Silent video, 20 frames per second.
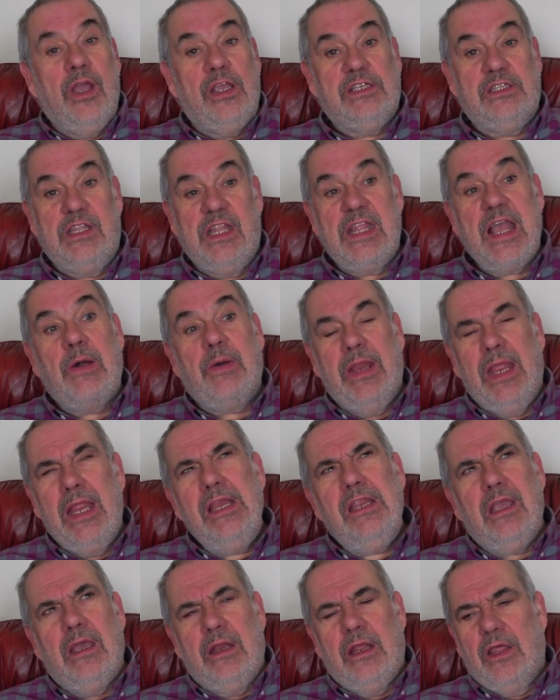is now an
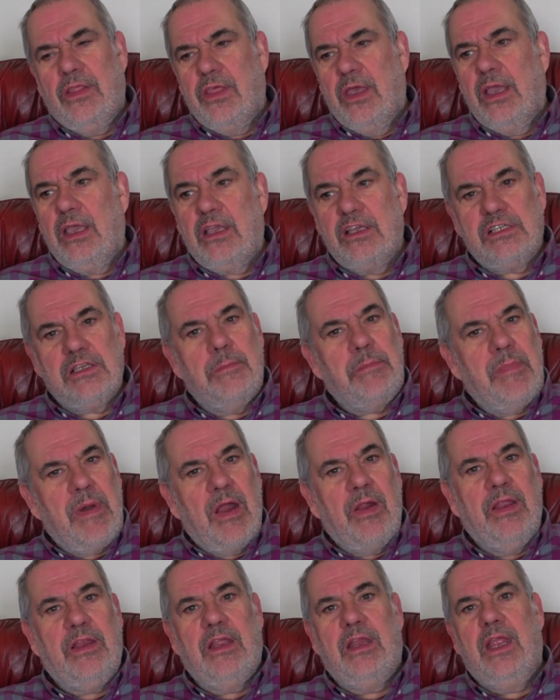Indian, I think, has
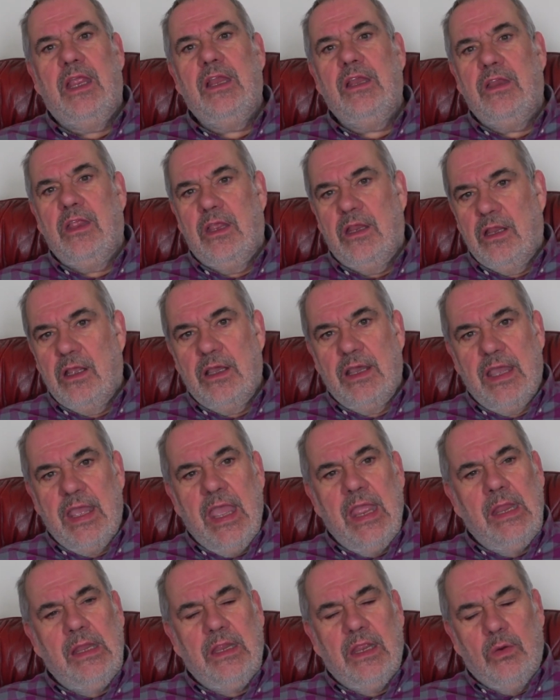married an Indian
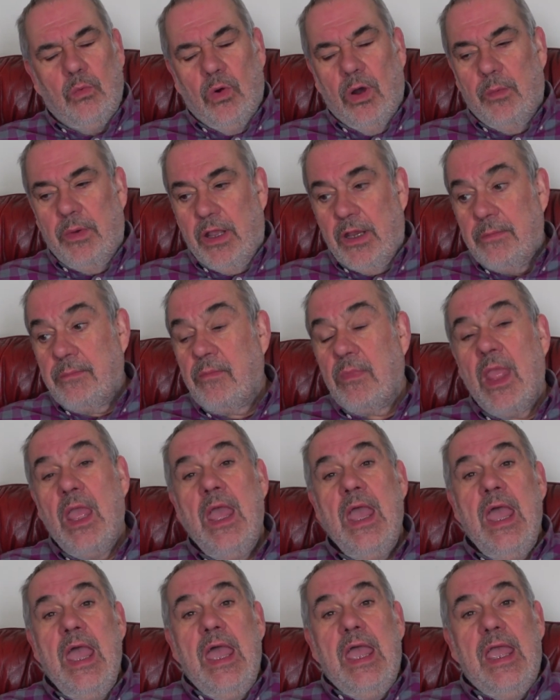Indian woman.
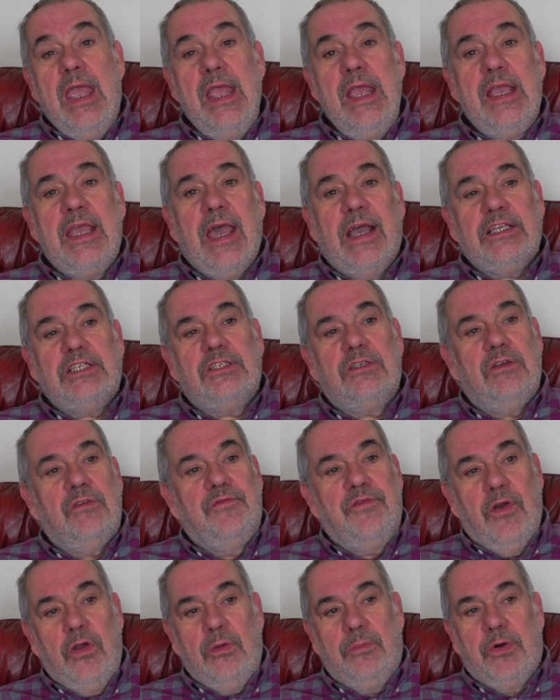He gets
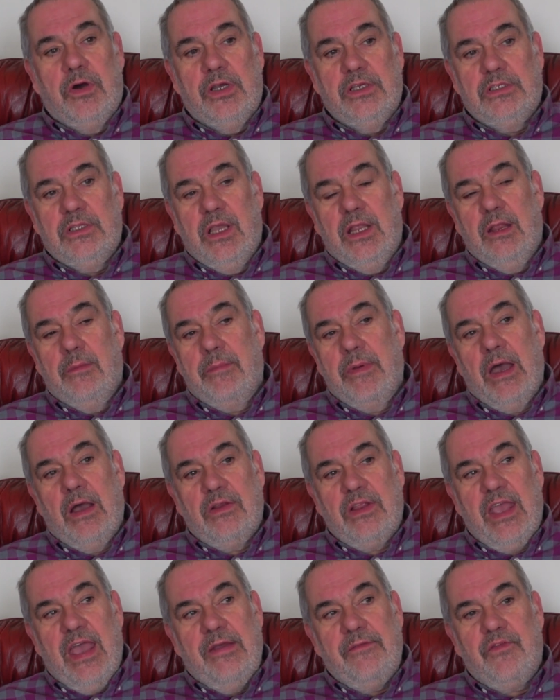food poisoning
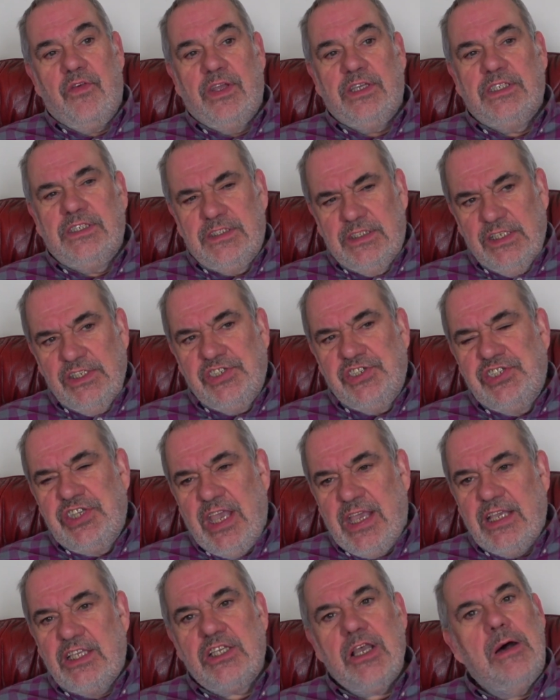about every
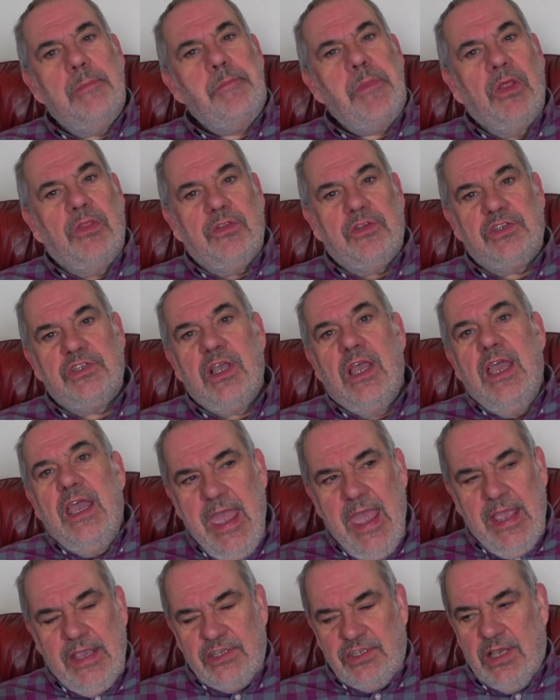six months,
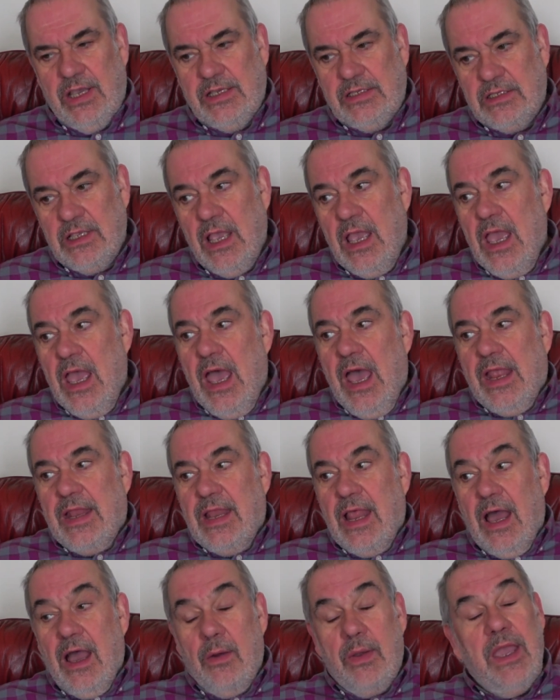he says.
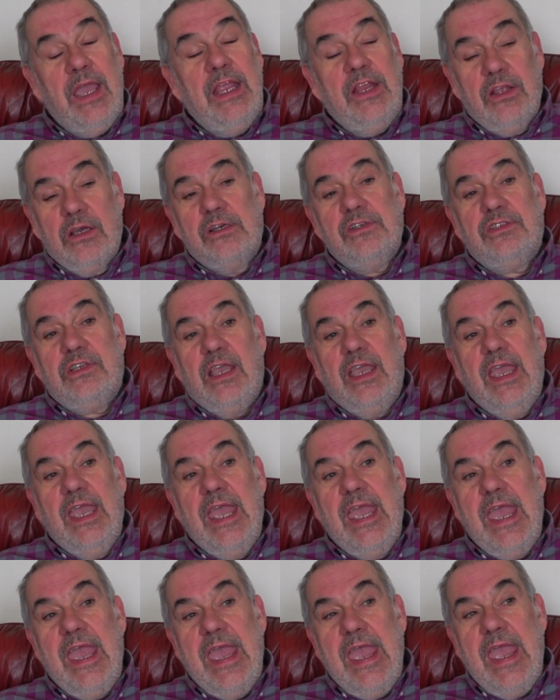Now he does
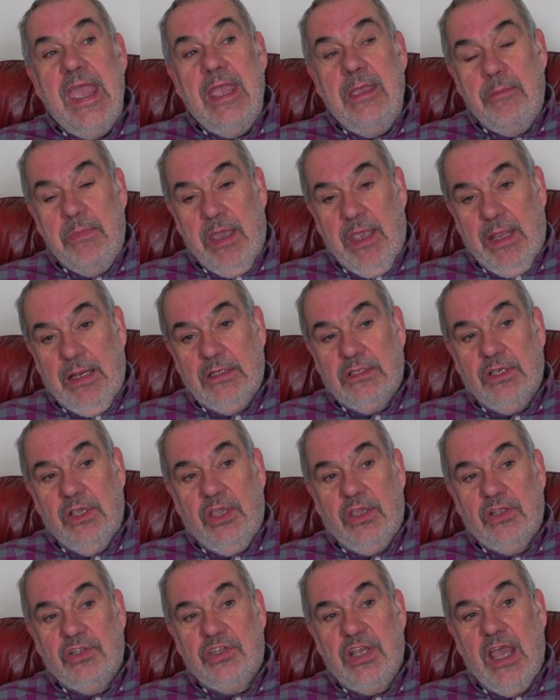eat meat. So you
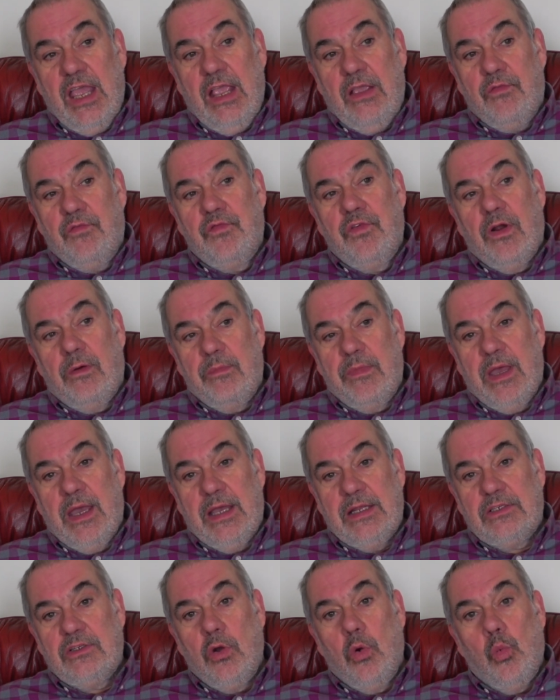can take from
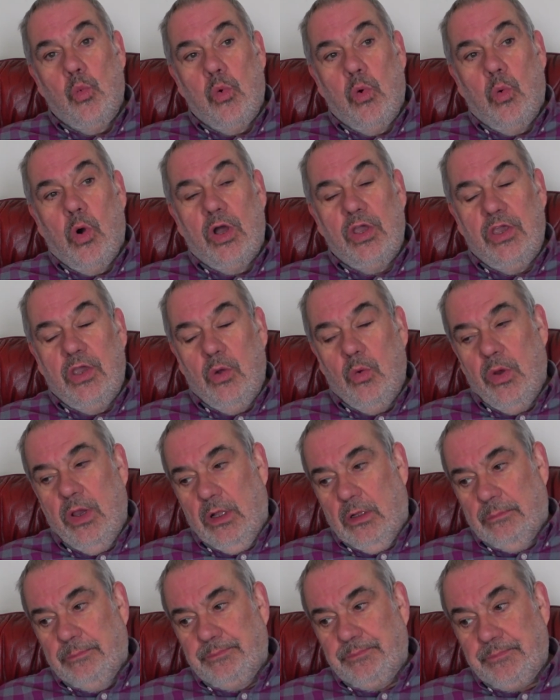that what you
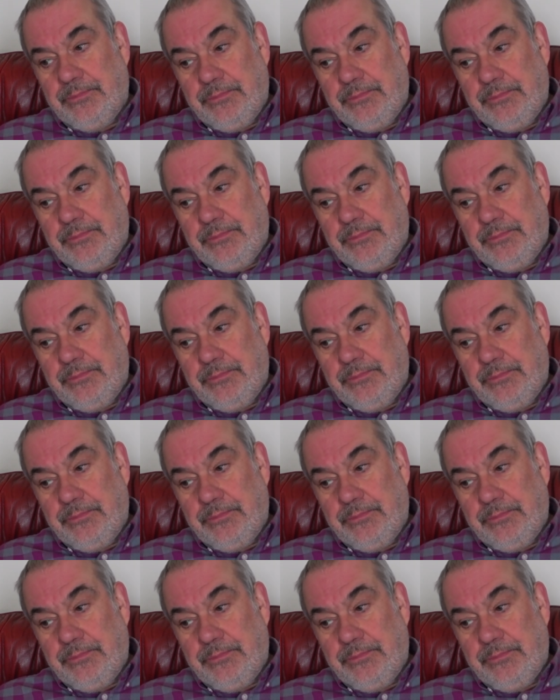will.